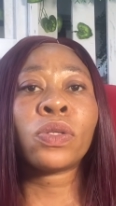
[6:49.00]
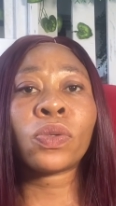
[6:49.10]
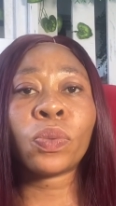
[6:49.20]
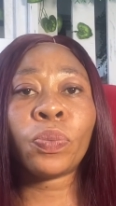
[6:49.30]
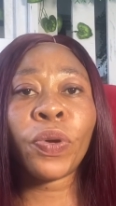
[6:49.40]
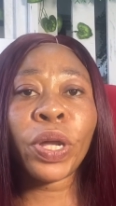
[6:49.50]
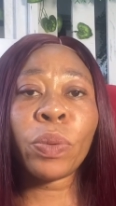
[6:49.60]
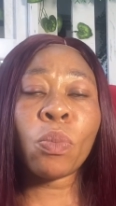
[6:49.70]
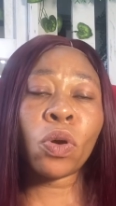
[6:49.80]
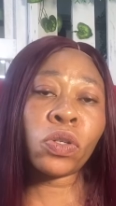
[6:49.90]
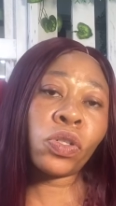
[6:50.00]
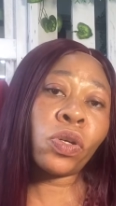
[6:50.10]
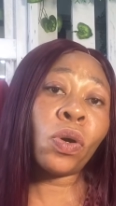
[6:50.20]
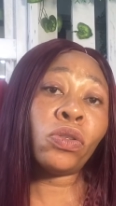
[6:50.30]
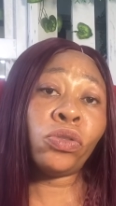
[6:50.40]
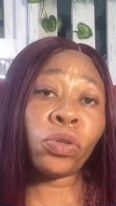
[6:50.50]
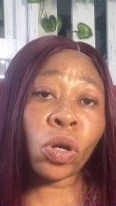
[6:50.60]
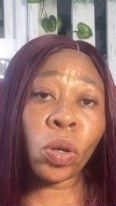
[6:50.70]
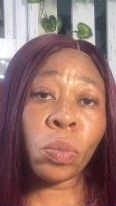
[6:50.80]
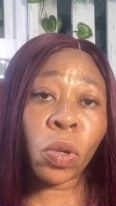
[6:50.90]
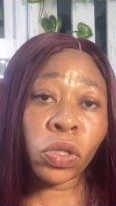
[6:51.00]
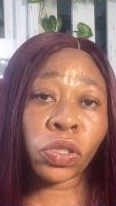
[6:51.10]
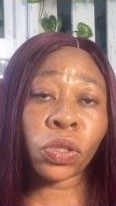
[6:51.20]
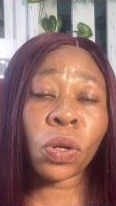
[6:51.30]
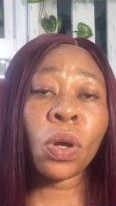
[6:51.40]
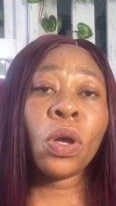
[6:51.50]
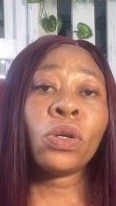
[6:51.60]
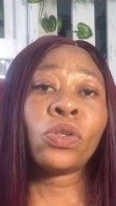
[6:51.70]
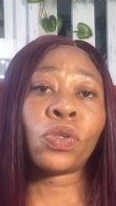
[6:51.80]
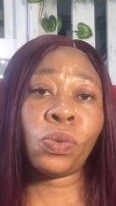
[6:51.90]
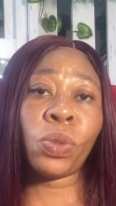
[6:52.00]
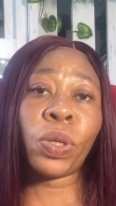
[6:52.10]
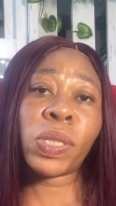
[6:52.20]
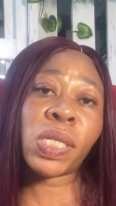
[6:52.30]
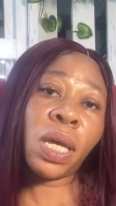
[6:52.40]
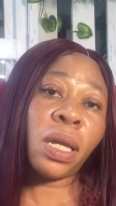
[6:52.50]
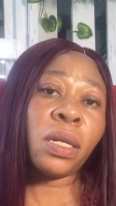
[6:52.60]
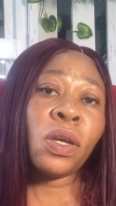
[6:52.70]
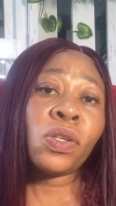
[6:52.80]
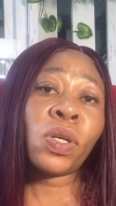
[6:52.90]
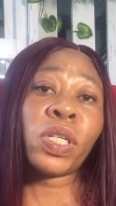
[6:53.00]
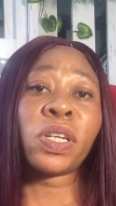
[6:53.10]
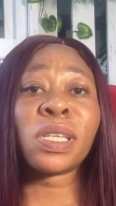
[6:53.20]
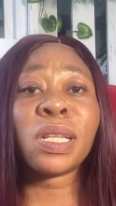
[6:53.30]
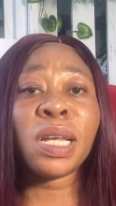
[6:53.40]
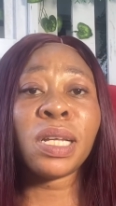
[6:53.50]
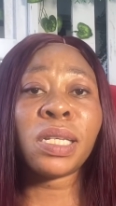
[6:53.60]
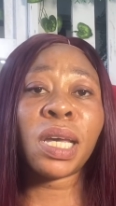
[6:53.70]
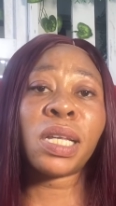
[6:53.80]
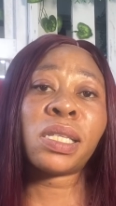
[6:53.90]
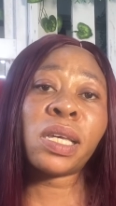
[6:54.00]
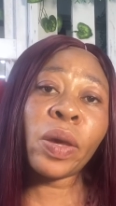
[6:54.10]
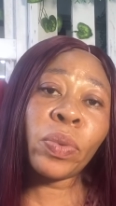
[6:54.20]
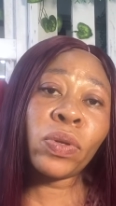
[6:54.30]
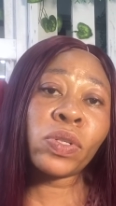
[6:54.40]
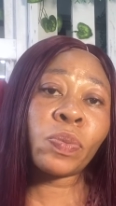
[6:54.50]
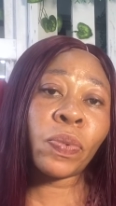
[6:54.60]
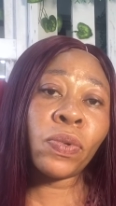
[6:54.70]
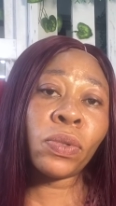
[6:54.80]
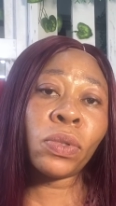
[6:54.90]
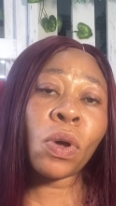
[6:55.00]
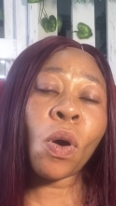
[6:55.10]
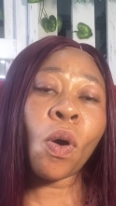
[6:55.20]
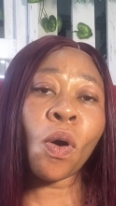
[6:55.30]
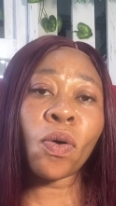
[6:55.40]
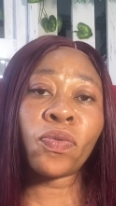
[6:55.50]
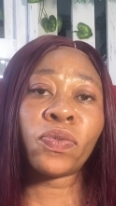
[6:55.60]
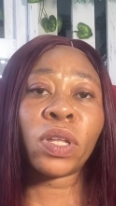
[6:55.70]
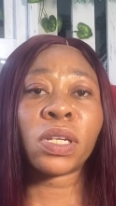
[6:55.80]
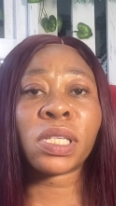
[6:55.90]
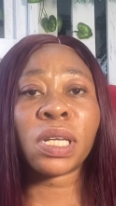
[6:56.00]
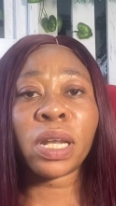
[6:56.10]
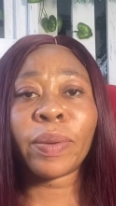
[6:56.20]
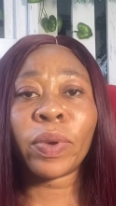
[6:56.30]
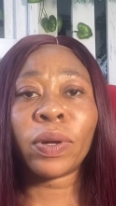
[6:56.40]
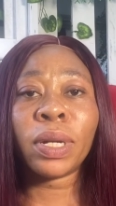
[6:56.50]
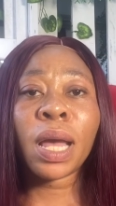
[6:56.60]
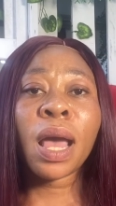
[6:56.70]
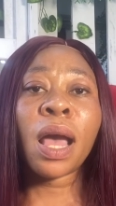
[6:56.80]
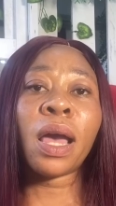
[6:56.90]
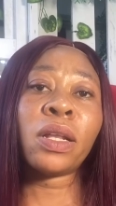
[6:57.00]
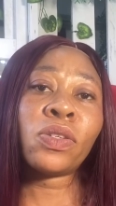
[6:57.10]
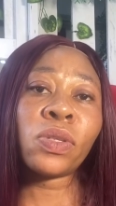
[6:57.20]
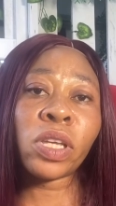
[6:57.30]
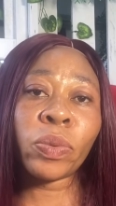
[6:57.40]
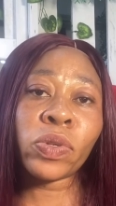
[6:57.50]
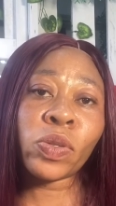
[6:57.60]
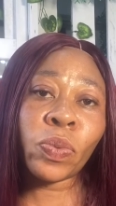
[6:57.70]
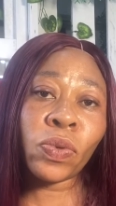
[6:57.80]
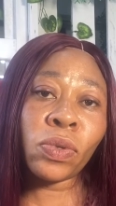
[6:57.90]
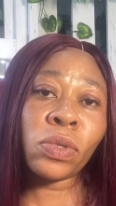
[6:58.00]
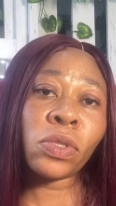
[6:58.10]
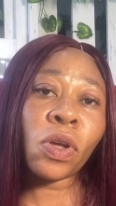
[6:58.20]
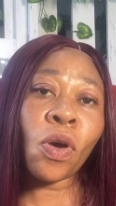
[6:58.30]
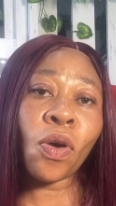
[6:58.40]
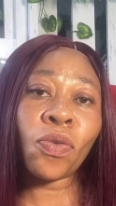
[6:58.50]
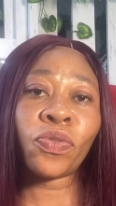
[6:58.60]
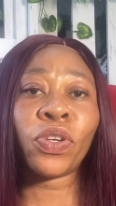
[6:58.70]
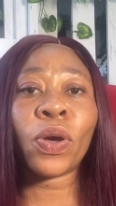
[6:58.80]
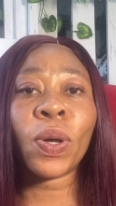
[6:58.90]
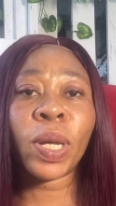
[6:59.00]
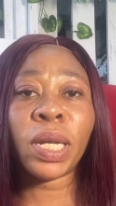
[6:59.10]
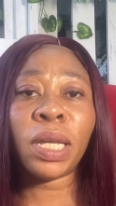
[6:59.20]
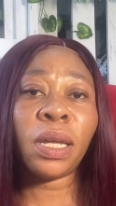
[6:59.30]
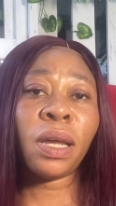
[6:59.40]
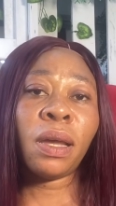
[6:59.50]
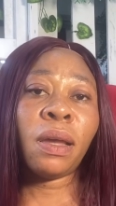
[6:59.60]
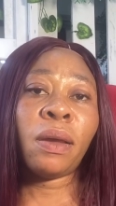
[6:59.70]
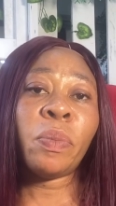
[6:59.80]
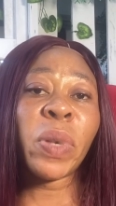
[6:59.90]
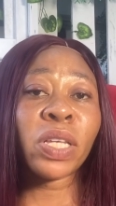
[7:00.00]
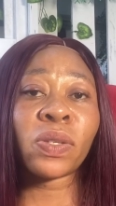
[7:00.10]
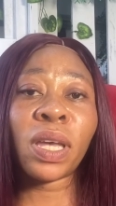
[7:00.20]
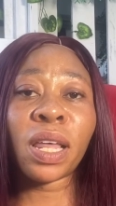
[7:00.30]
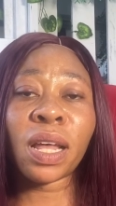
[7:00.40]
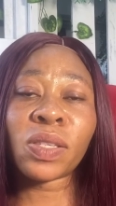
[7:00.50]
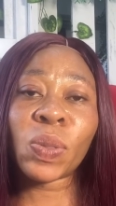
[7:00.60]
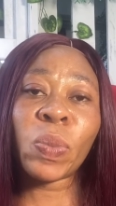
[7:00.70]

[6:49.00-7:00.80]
to bring moisture or draw moisture to your skin so you just need a tablespoon of the cinnamon and two tablespoons of your honey mix together to